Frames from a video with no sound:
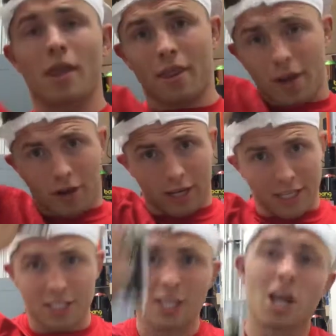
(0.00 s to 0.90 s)
There it
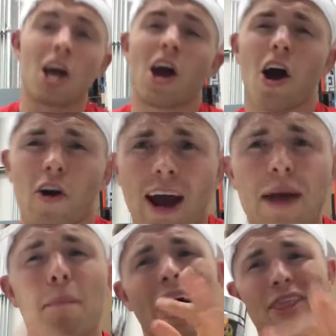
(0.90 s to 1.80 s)
is. All
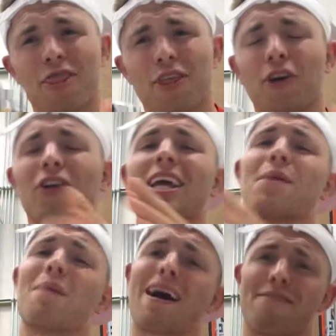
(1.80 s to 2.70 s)
right, my third
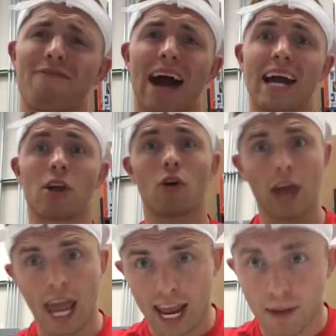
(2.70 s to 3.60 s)
and my final
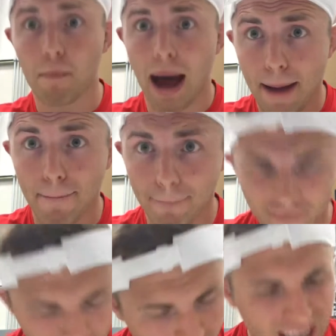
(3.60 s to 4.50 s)
and my
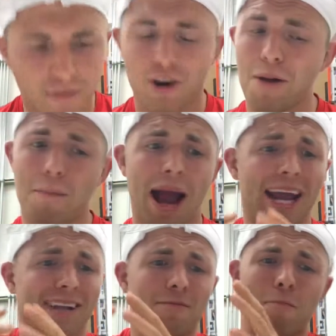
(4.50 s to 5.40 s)
favorite,
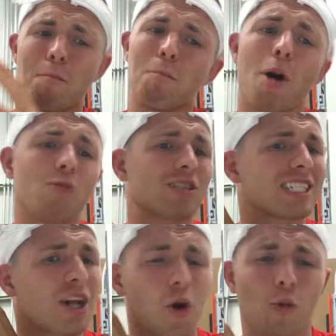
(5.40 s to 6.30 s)
my
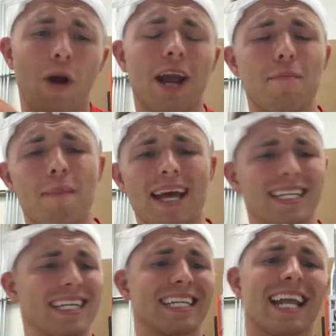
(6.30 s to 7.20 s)
most
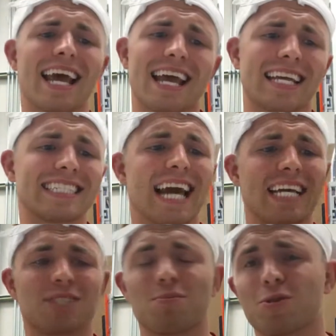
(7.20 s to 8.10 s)
recommended
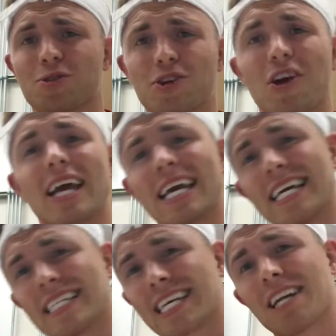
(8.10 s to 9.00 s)
test booster
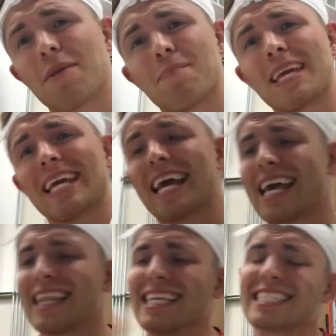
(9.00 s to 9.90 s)
is gonna be
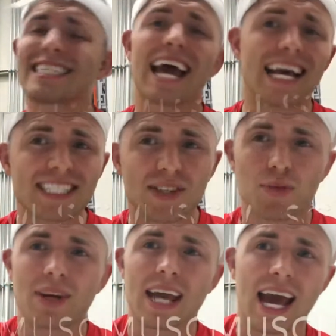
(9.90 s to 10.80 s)
this Test
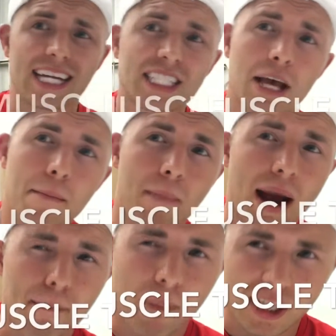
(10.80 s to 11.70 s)
3X
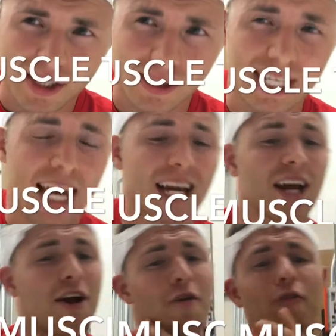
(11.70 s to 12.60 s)
by Muscle Tech
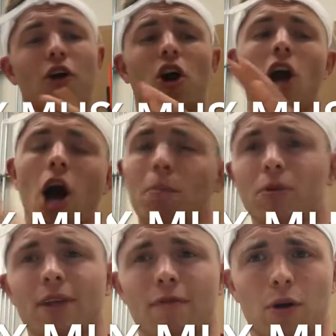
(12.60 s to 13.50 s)
for a couple
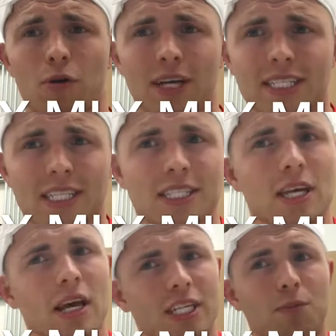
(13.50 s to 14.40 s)
different reasons.
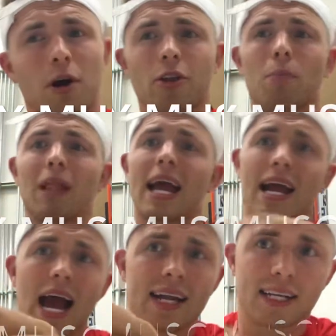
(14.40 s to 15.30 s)
It's part of the
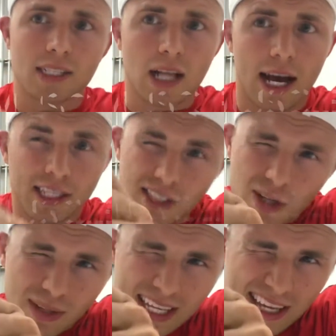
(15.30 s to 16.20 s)
Black Onyx line,
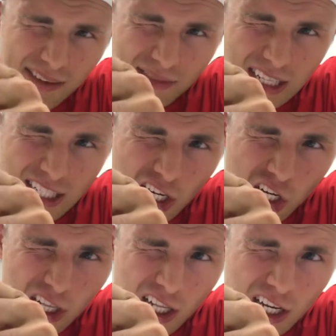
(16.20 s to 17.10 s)
so give this a
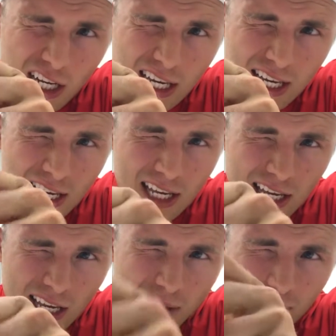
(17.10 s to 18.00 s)
good look,
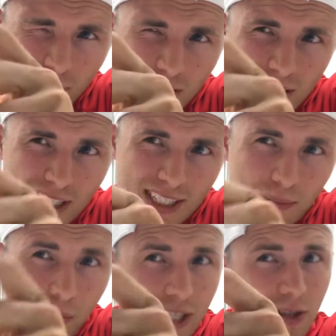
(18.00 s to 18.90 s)
because
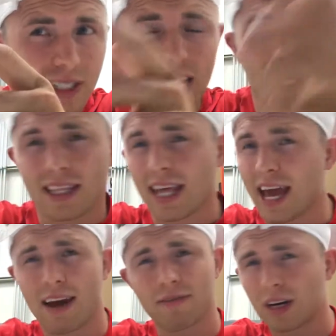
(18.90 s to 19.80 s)
Muscle Tech, they
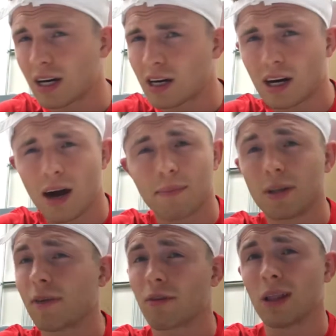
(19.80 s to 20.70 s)
have a couple
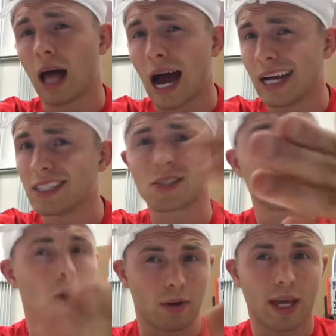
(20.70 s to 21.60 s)
different lines, so
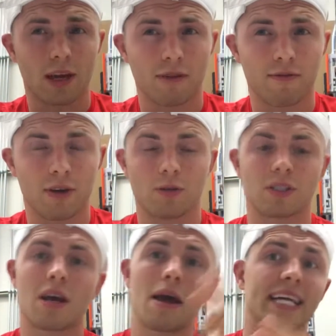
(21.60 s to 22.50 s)
don't get confused.